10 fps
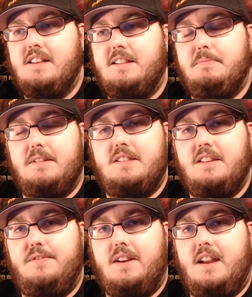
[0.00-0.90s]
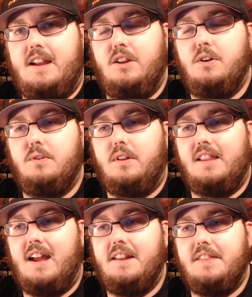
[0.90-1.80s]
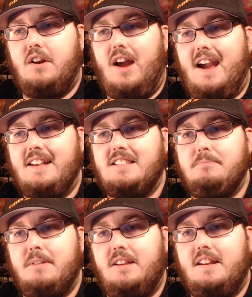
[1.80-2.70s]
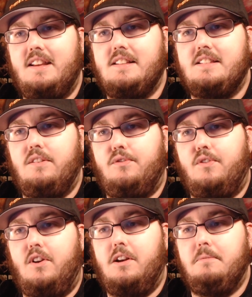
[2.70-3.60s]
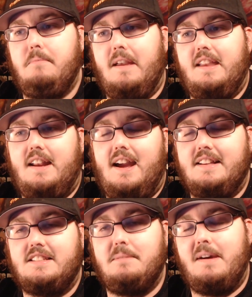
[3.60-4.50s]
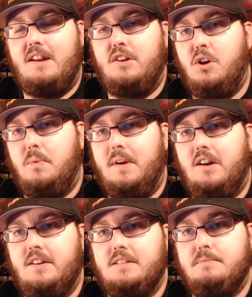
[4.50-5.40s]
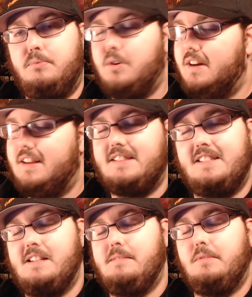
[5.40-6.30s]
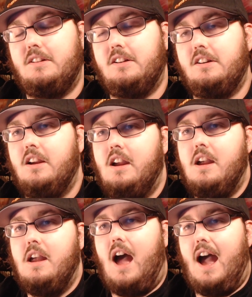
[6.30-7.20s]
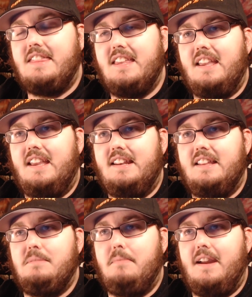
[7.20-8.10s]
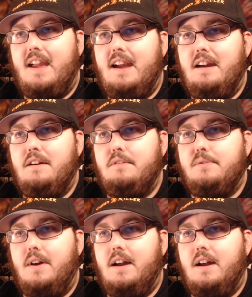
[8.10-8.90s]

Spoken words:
specific, I know a lot of their ice abilities from making ice come out of nowhere is pretty similar. I think Esdeath might have